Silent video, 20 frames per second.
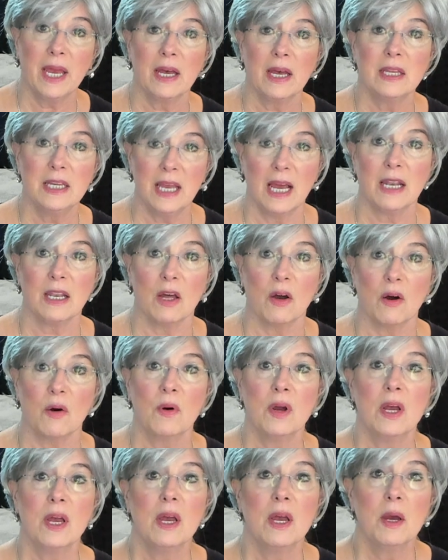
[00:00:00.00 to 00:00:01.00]
pale
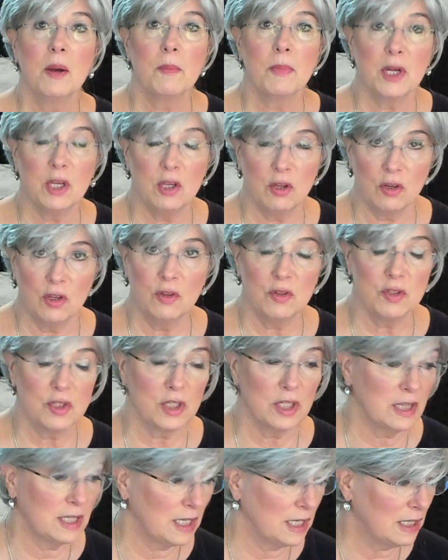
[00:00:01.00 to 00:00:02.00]
yellow, but you're
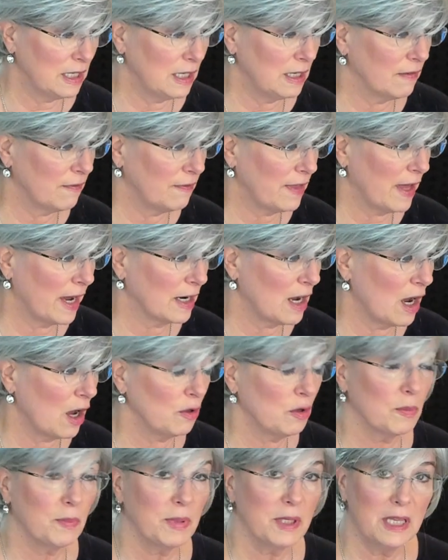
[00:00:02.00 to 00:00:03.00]
usually thinking of that
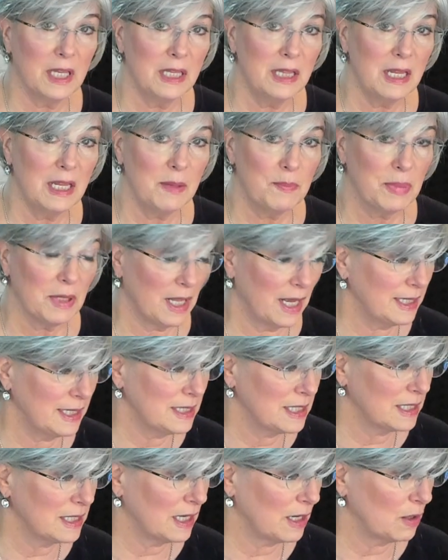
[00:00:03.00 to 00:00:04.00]
color. But then they
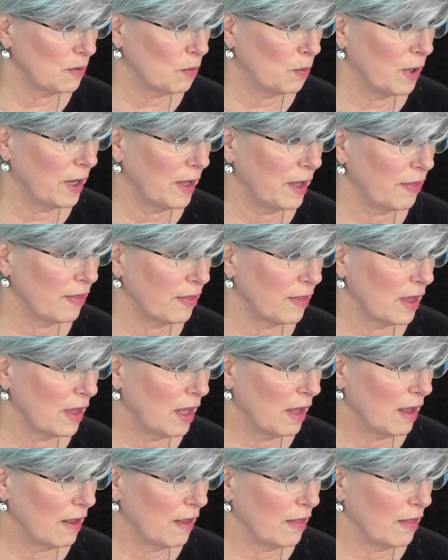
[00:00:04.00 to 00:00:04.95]
blended it with